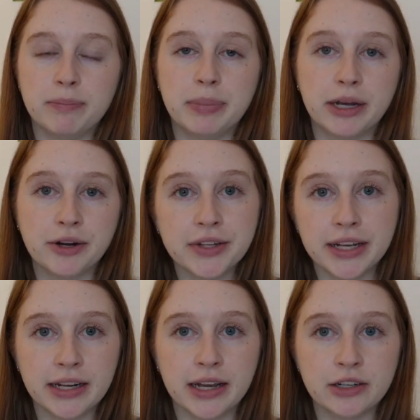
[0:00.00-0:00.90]
barely
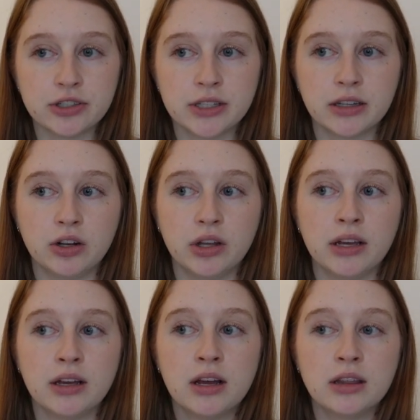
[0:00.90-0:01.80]
any interest, like
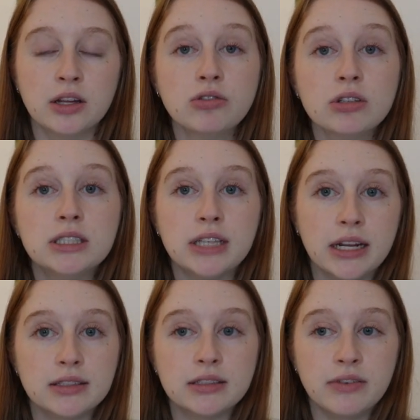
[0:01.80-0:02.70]
literally literal
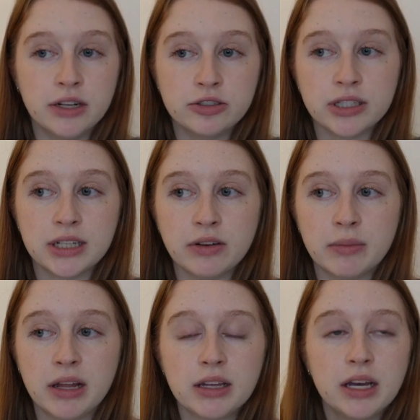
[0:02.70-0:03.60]
cents of interest every
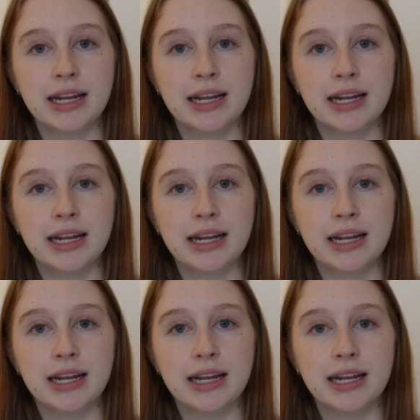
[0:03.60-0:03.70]
month,